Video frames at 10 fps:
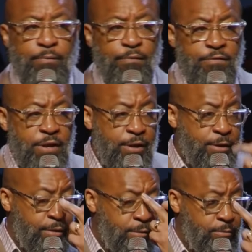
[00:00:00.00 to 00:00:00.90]

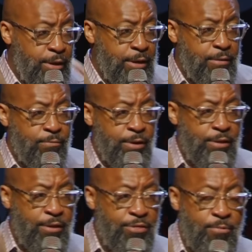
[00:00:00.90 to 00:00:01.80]
fear, when when
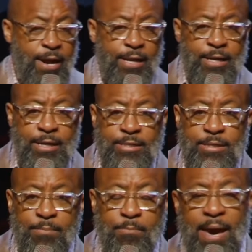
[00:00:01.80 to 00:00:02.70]
the threat is
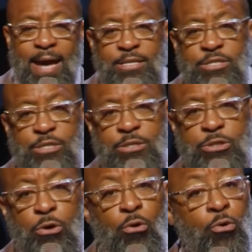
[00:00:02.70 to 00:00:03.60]
imagined
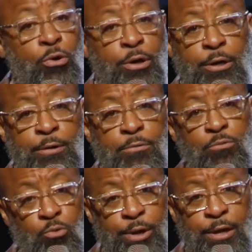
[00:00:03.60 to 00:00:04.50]
or
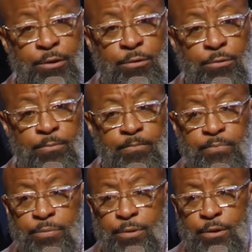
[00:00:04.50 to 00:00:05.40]
real,
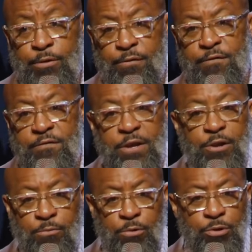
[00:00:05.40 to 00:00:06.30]

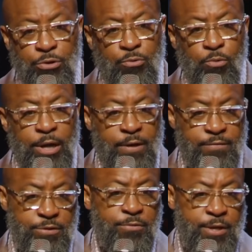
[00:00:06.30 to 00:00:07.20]
fear will do one of
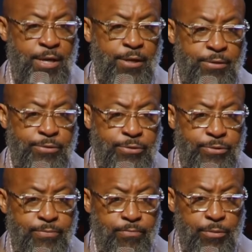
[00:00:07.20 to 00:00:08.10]
two things.
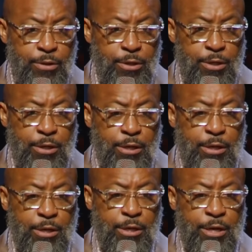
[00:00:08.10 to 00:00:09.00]

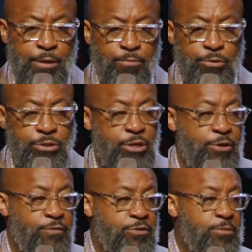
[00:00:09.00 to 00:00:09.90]
It will
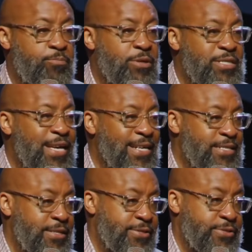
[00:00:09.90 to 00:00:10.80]
serve to protect
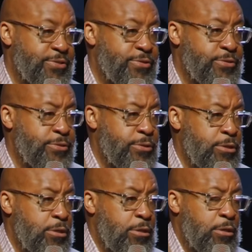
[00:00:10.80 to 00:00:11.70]
us
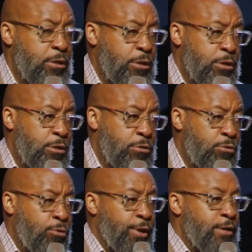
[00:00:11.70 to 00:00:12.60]

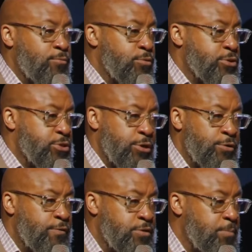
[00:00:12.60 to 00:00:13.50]
or it will
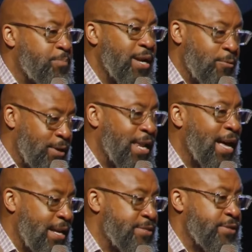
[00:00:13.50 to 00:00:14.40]
serve to
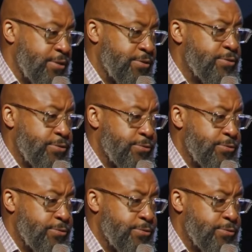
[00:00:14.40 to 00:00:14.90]
paralyze us.